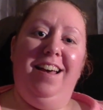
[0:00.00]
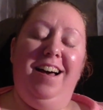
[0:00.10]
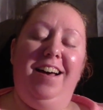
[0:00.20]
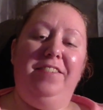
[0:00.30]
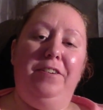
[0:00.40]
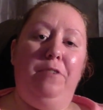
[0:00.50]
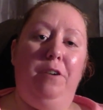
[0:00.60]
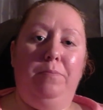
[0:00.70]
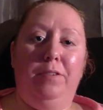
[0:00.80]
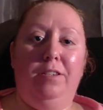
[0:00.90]
I know
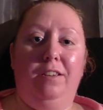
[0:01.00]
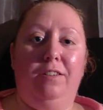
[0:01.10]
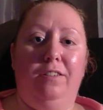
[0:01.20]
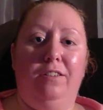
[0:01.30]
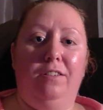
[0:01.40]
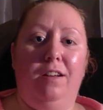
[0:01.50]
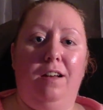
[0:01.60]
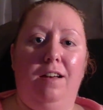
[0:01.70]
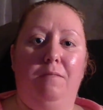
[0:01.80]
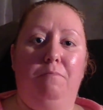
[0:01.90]
I'll put your
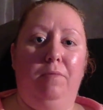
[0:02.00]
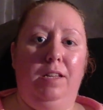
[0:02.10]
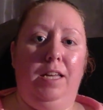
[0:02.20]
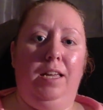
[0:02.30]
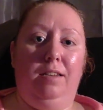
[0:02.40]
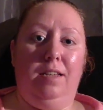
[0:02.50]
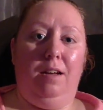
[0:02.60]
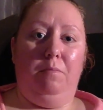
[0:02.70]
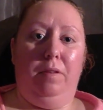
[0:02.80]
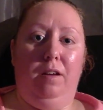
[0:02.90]
link
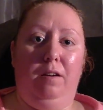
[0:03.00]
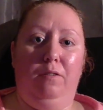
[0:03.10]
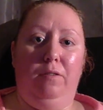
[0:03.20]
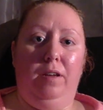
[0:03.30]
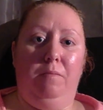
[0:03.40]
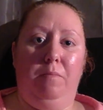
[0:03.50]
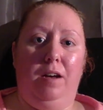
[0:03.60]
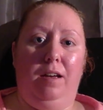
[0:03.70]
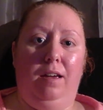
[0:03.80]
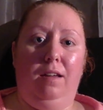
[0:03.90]
down below in
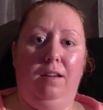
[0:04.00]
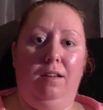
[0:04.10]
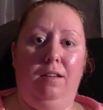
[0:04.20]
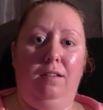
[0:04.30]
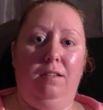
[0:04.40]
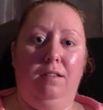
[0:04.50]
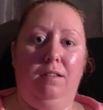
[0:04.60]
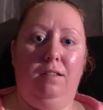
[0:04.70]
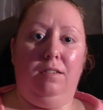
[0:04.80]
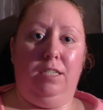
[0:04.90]
my
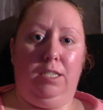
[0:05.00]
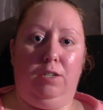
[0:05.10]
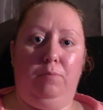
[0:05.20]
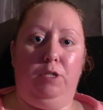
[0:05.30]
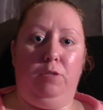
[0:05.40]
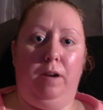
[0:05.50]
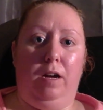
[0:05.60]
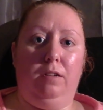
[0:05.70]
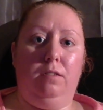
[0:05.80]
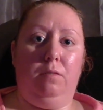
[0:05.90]
description
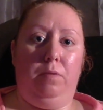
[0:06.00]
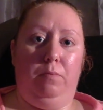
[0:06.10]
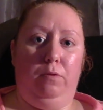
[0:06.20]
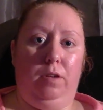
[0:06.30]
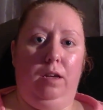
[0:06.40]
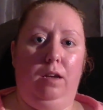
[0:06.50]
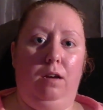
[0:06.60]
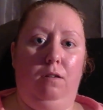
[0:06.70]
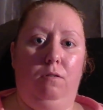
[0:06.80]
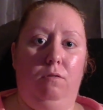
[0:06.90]
box so people can
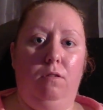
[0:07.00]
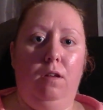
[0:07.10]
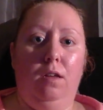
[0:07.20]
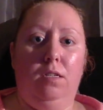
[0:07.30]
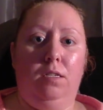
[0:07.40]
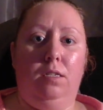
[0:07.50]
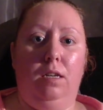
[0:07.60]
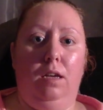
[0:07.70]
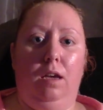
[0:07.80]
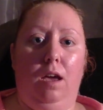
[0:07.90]
go
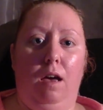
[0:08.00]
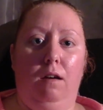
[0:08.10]
see